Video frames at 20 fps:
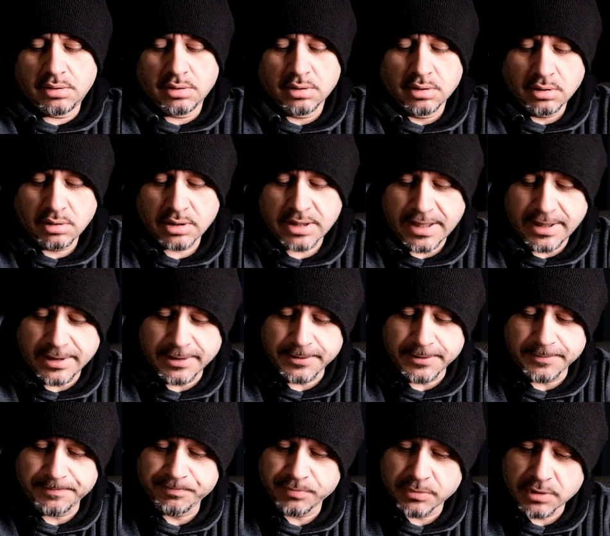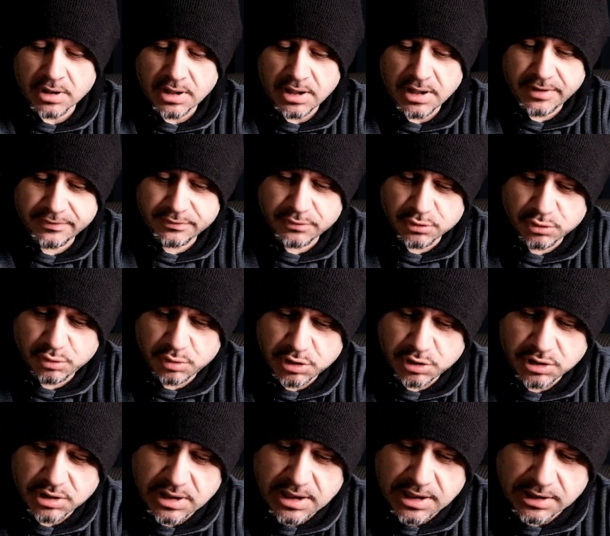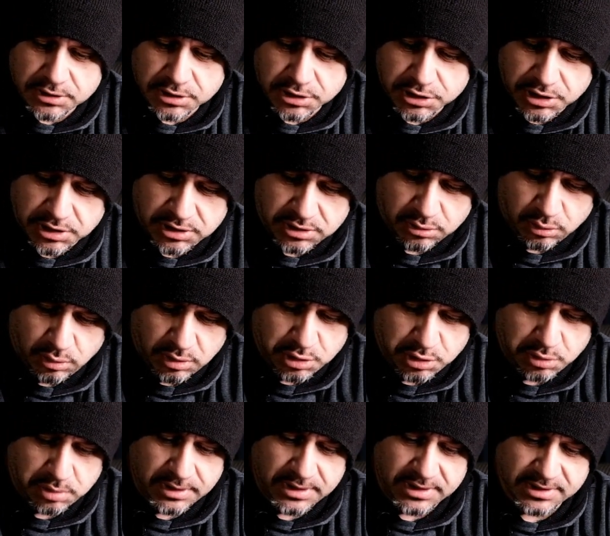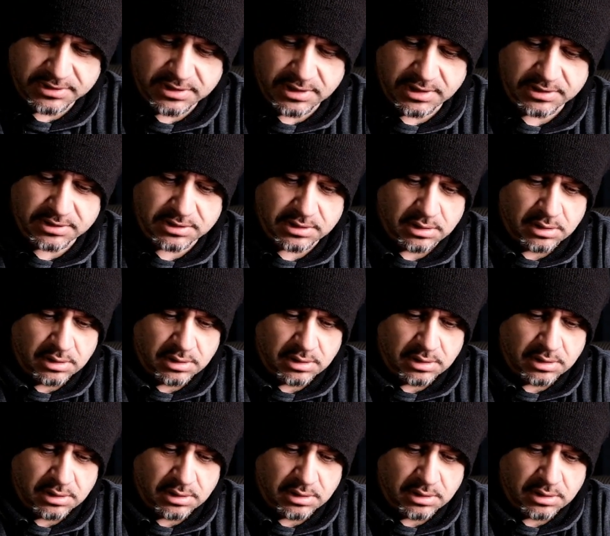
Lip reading: Okay, I have to switch the cartridges. Which one is this?